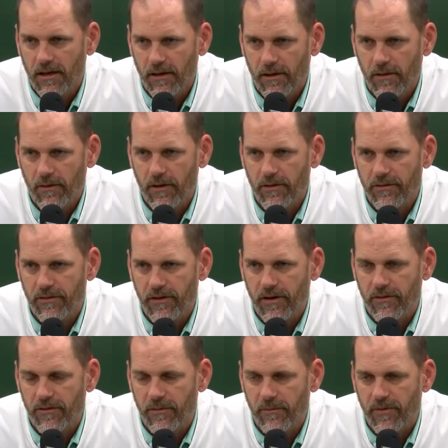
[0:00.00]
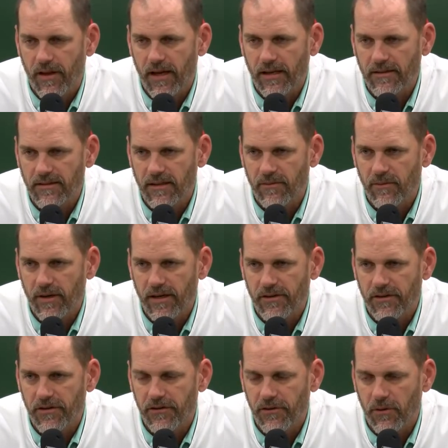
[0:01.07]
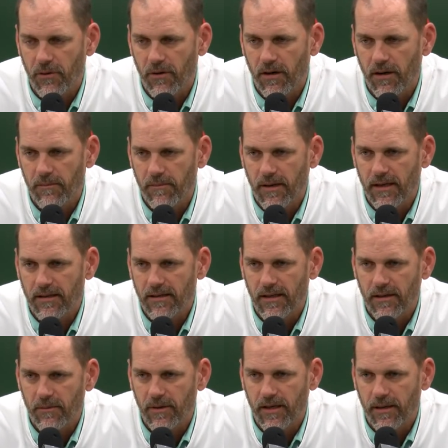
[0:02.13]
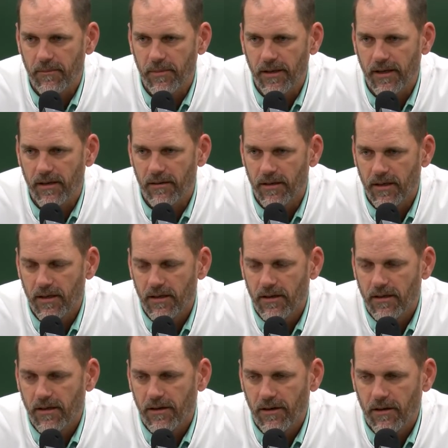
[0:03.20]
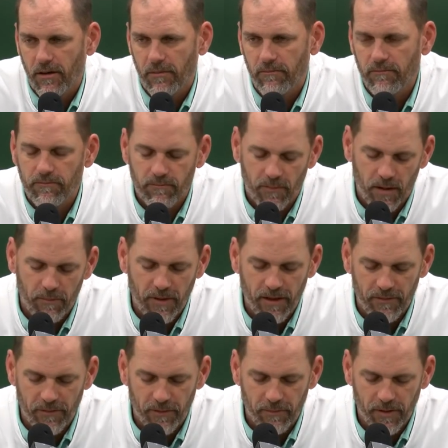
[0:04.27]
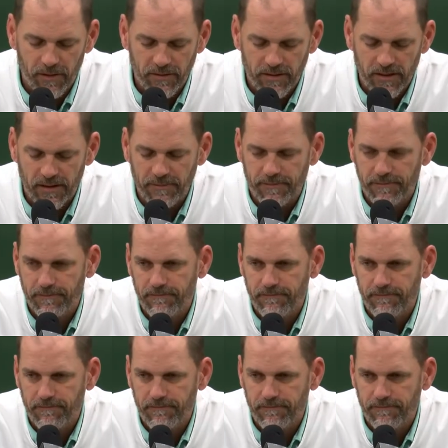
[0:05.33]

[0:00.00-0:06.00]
you know, there's there's some things that if we can just shore up, I think we can be a, you know, a better football team.